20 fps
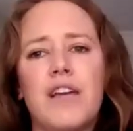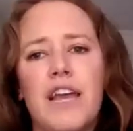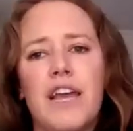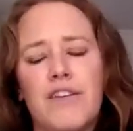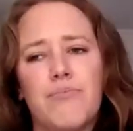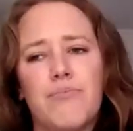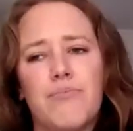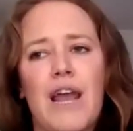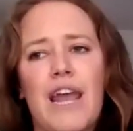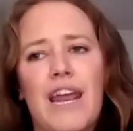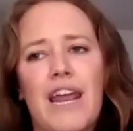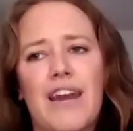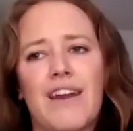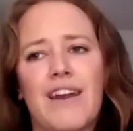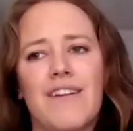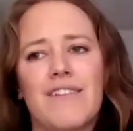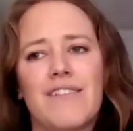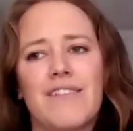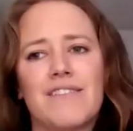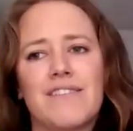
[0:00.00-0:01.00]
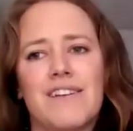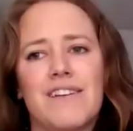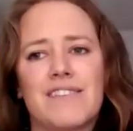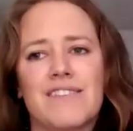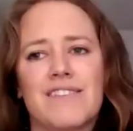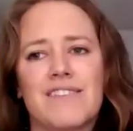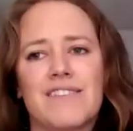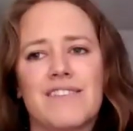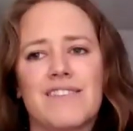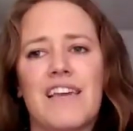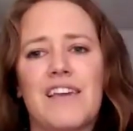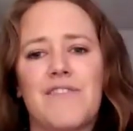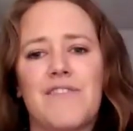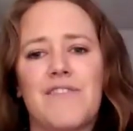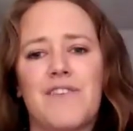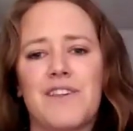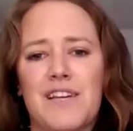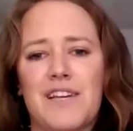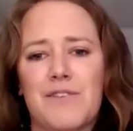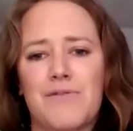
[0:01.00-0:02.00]
creative brain doesn't like
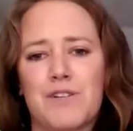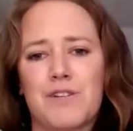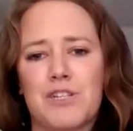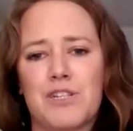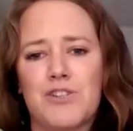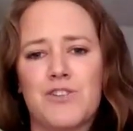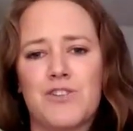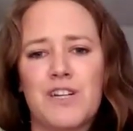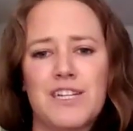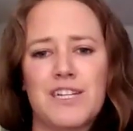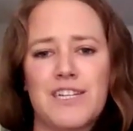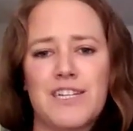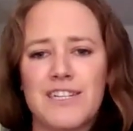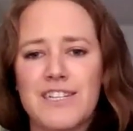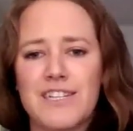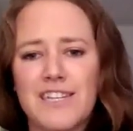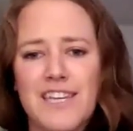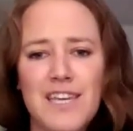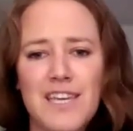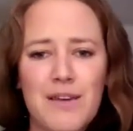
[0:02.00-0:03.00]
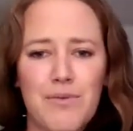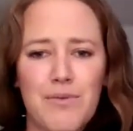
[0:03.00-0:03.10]
feeling like restricted to